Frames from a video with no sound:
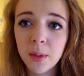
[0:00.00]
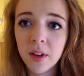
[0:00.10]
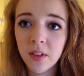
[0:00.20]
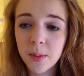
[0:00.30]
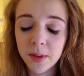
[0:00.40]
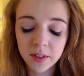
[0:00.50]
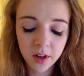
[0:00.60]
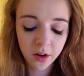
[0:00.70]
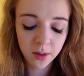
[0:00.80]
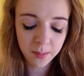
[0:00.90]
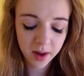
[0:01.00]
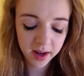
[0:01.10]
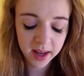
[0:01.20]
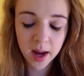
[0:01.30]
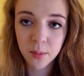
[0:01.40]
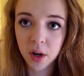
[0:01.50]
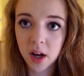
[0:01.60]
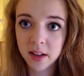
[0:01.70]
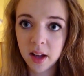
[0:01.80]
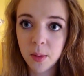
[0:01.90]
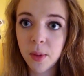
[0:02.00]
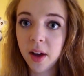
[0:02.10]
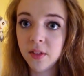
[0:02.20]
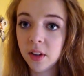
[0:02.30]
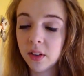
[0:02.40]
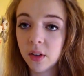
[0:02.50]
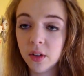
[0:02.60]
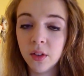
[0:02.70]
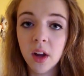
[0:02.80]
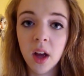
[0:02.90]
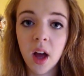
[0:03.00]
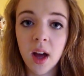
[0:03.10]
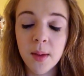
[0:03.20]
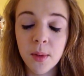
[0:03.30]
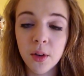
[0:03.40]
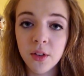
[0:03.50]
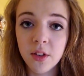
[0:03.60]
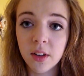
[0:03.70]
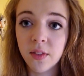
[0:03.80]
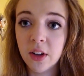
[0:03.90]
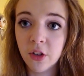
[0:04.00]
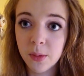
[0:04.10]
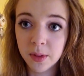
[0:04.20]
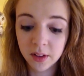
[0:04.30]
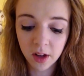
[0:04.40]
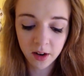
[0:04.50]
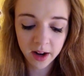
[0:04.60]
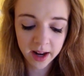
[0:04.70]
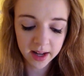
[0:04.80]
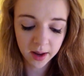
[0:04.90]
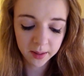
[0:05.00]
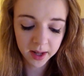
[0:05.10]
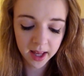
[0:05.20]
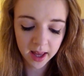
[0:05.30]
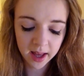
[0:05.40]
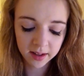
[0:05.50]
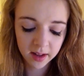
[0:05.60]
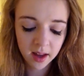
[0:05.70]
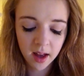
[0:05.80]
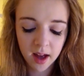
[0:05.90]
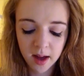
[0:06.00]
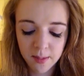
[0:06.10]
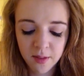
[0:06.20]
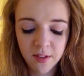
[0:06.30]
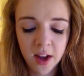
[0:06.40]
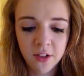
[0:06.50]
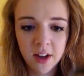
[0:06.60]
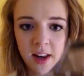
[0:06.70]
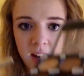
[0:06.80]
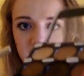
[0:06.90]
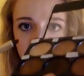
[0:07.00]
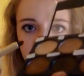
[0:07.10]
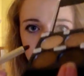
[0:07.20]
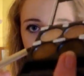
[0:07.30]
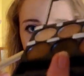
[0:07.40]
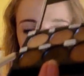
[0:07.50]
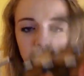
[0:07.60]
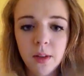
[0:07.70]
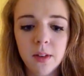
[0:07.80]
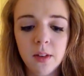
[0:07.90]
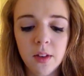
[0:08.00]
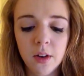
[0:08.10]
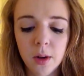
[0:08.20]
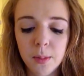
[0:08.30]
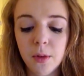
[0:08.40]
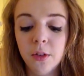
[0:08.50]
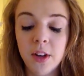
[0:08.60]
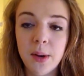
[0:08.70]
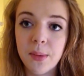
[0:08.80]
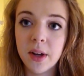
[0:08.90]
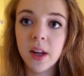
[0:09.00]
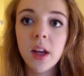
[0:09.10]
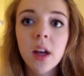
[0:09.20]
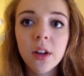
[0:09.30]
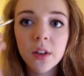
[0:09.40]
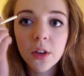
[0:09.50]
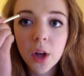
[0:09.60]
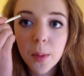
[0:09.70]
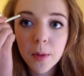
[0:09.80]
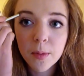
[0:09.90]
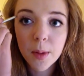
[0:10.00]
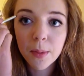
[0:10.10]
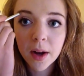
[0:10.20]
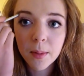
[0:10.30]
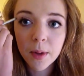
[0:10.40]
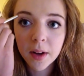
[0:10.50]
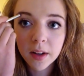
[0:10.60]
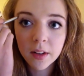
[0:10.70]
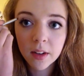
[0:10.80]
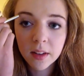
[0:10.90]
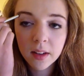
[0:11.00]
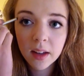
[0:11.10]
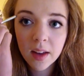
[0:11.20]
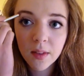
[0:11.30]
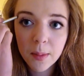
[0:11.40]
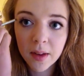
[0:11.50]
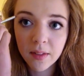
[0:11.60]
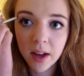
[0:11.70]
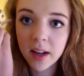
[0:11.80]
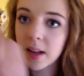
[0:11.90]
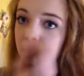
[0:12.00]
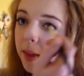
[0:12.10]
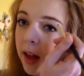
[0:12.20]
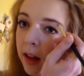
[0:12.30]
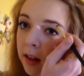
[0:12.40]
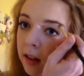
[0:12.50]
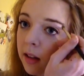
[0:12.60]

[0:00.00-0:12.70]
bit of the mascara, my camera cut out, but I've just gone on to just finish the mascara, and now I'm going to add Virgin again. I'm just going to put this to the top, or shade 1, to the top of my brow bone, just to give a bit of light up there.